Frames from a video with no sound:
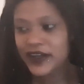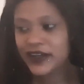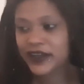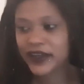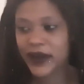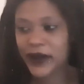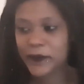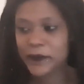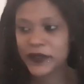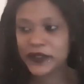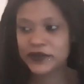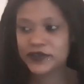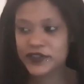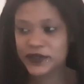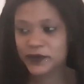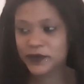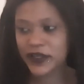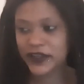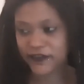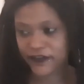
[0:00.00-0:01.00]
come
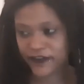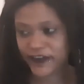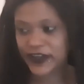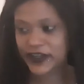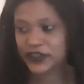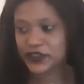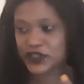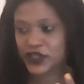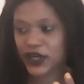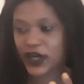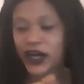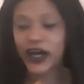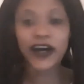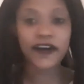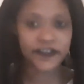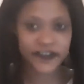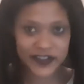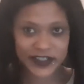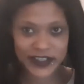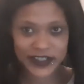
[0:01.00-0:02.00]
into effect
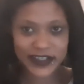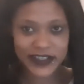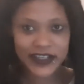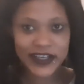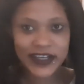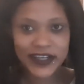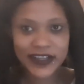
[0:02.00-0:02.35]
after